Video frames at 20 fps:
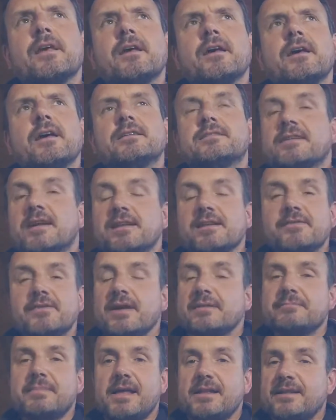it's kind of
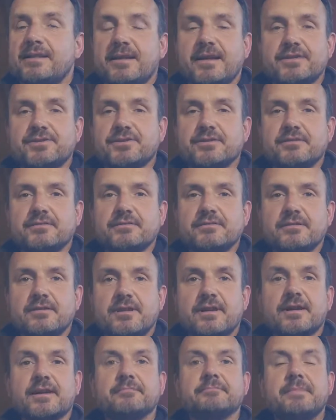like meditation.
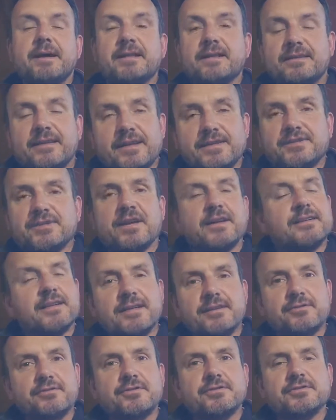Like meditation, I
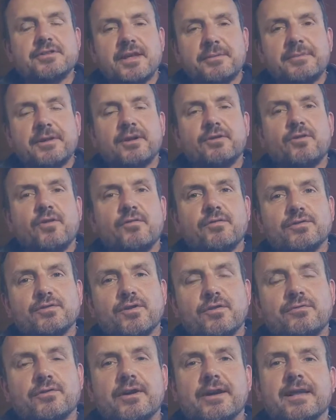tend to do the same thing over and
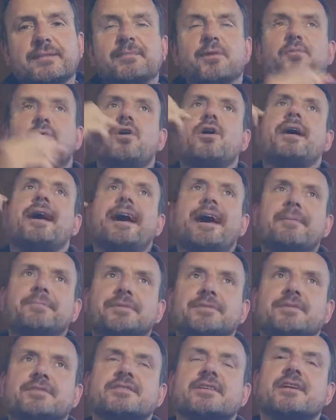over again. But what
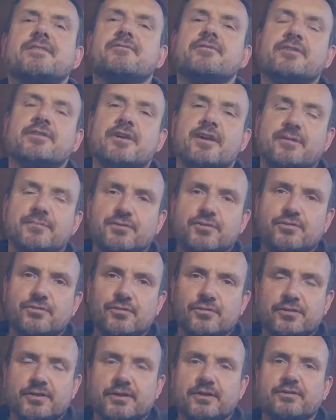happens is every time you
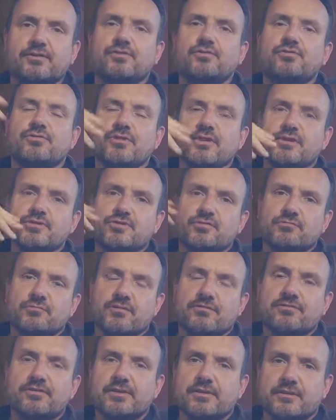do it, new things are
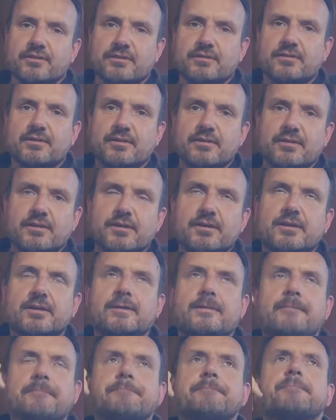revealed.
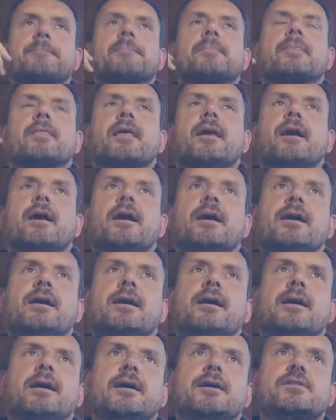
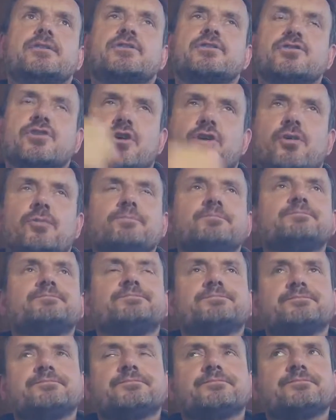So
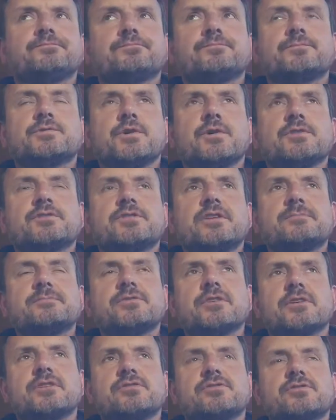it seems
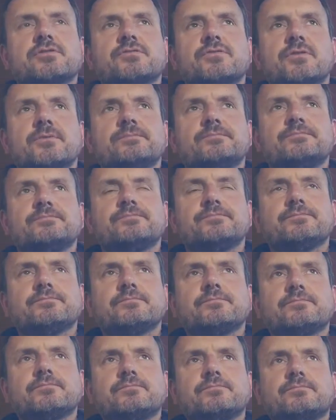like it's useful.
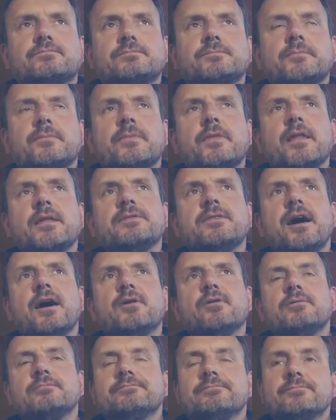
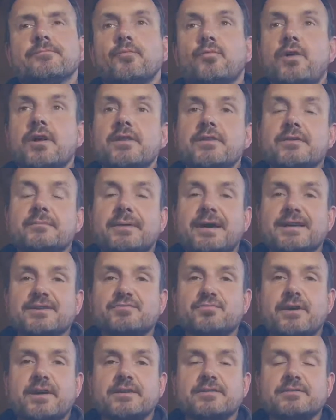Now, one of the best
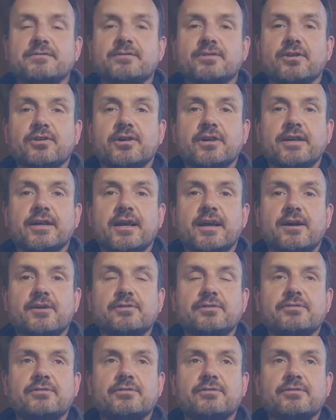ways of learning how